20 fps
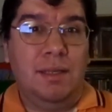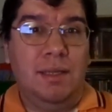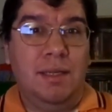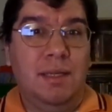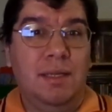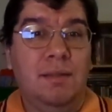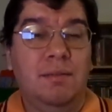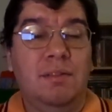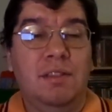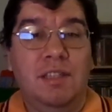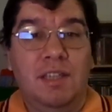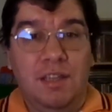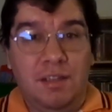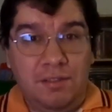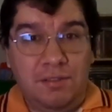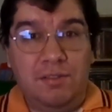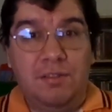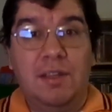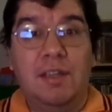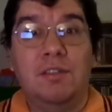And
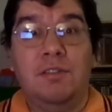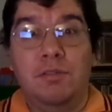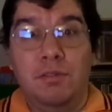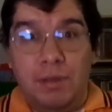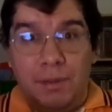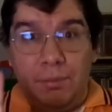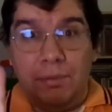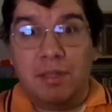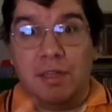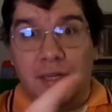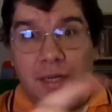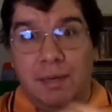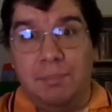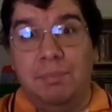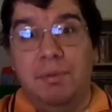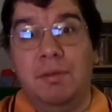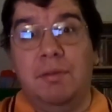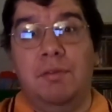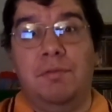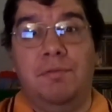yes, I do have a
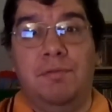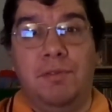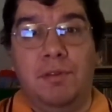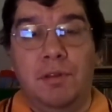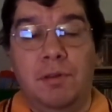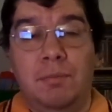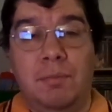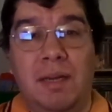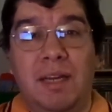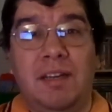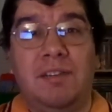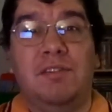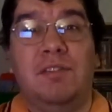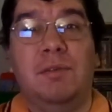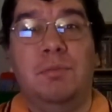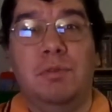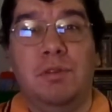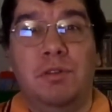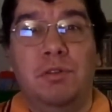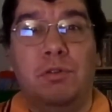copy of the film. I
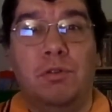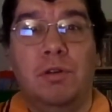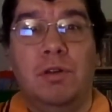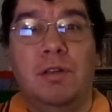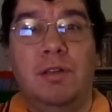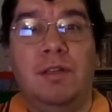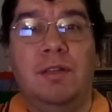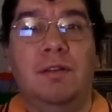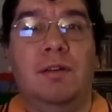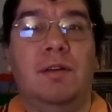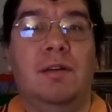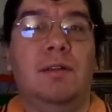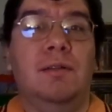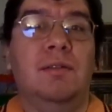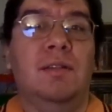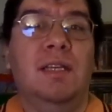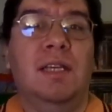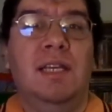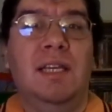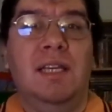actually recorded it
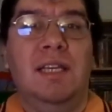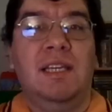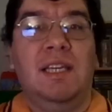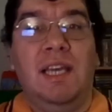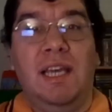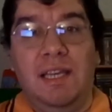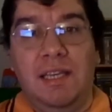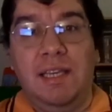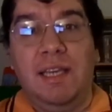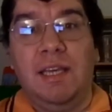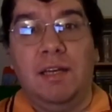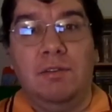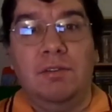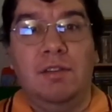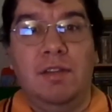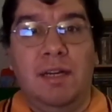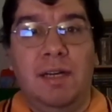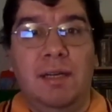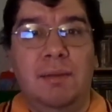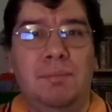on
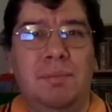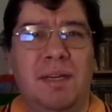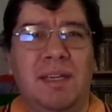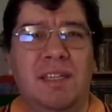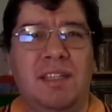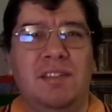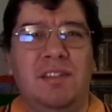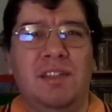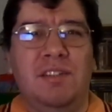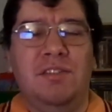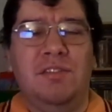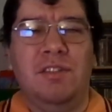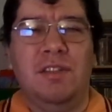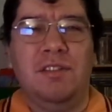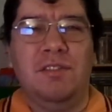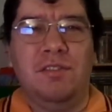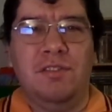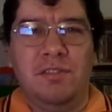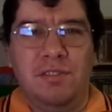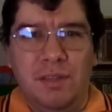KKL9 back in
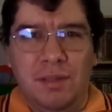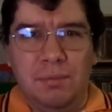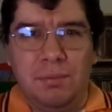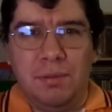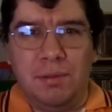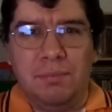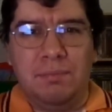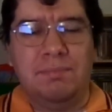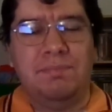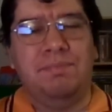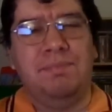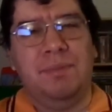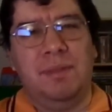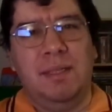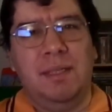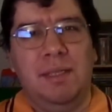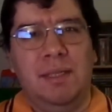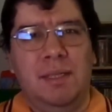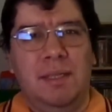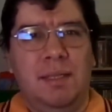1997,
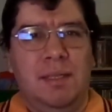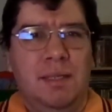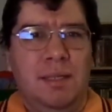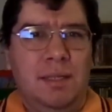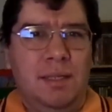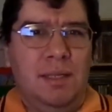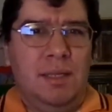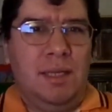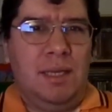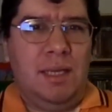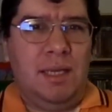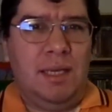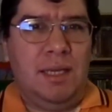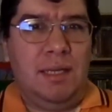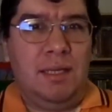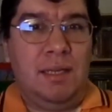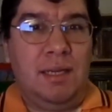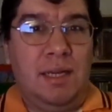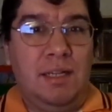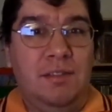
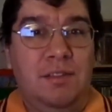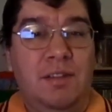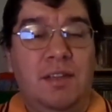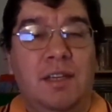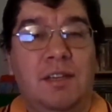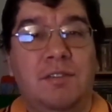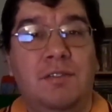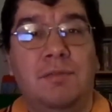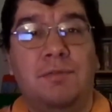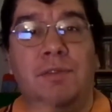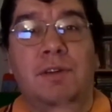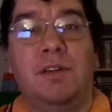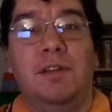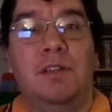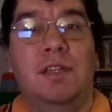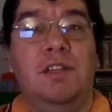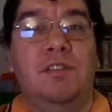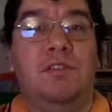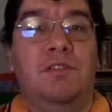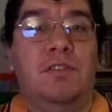and I did actually
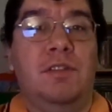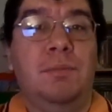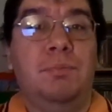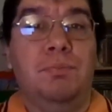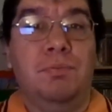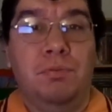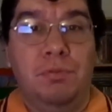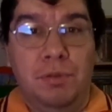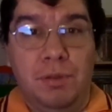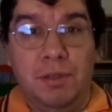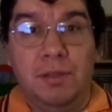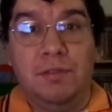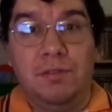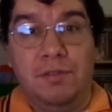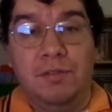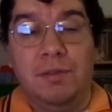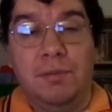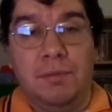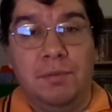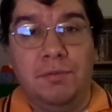find an HD
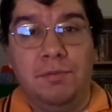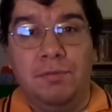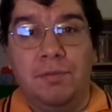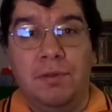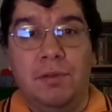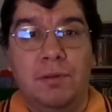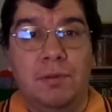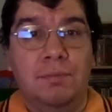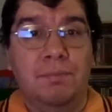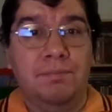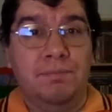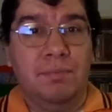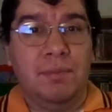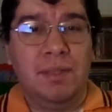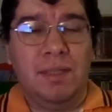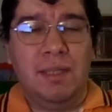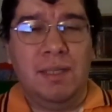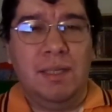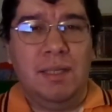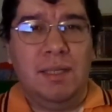print of the film,
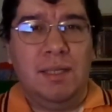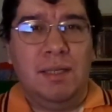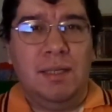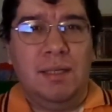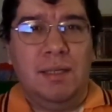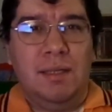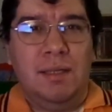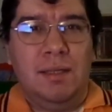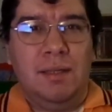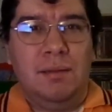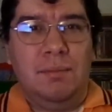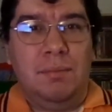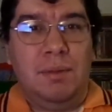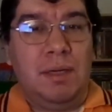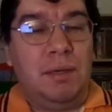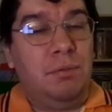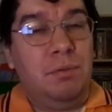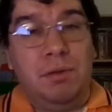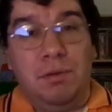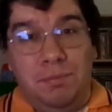
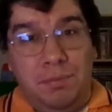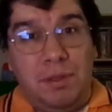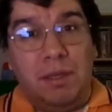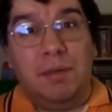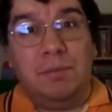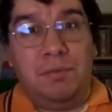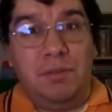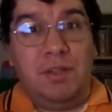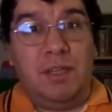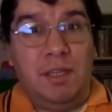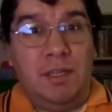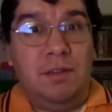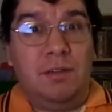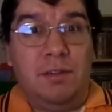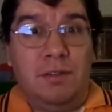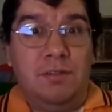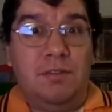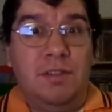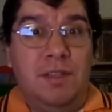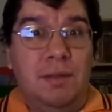but I would have loved to get
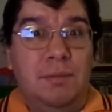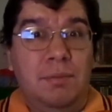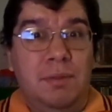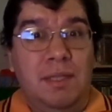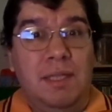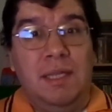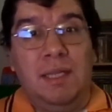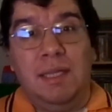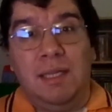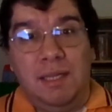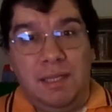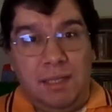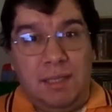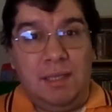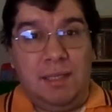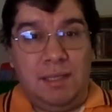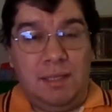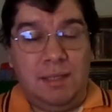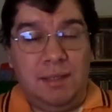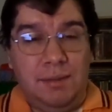it on DVD,